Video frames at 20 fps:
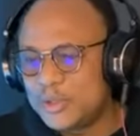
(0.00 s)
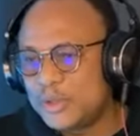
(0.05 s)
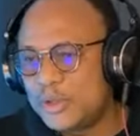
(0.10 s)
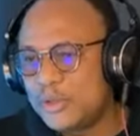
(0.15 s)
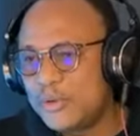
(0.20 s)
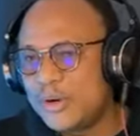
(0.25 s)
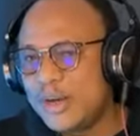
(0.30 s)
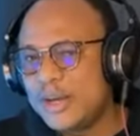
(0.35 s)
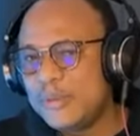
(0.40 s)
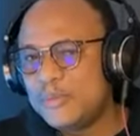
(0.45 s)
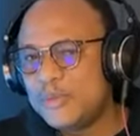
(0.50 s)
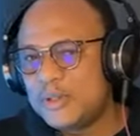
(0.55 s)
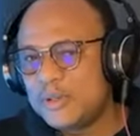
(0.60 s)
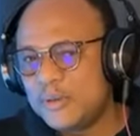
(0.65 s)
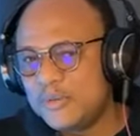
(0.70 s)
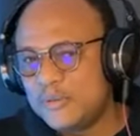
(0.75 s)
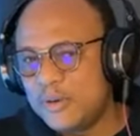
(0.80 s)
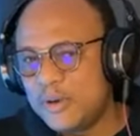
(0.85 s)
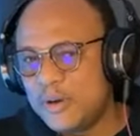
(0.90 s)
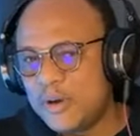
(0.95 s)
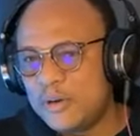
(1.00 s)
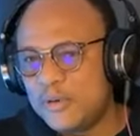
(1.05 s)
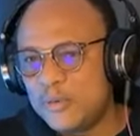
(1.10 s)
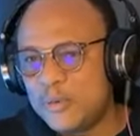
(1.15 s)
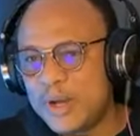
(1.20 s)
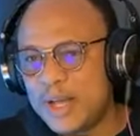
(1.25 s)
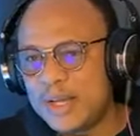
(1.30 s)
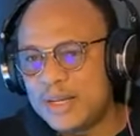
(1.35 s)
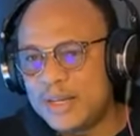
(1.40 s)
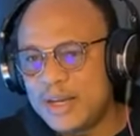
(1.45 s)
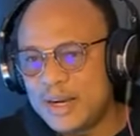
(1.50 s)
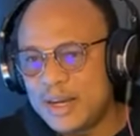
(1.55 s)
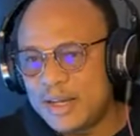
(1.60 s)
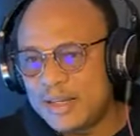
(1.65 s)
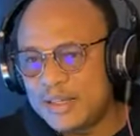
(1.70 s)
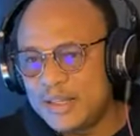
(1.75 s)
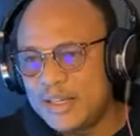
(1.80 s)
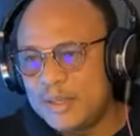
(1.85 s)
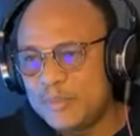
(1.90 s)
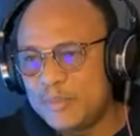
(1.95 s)
into the realms of God where
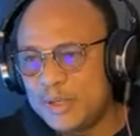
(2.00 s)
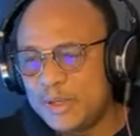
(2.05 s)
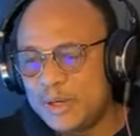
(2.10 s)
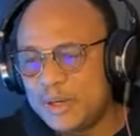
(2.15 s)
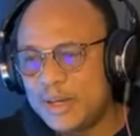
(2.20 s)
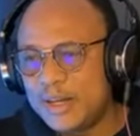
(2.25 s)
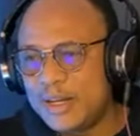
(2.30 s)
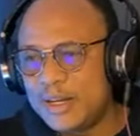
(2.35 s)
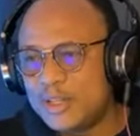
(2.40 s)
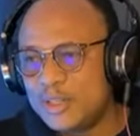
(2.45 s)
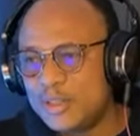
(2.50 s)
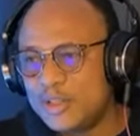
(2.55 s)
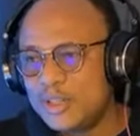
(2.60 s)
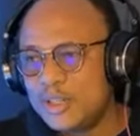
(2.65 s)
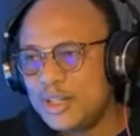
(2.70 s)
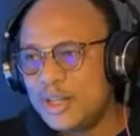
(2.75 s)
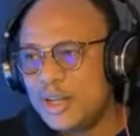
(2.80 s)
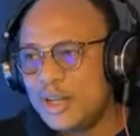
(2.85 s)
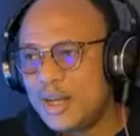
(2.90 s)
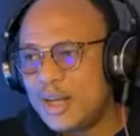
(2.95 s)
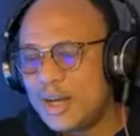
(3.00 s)
there are deep knowledge,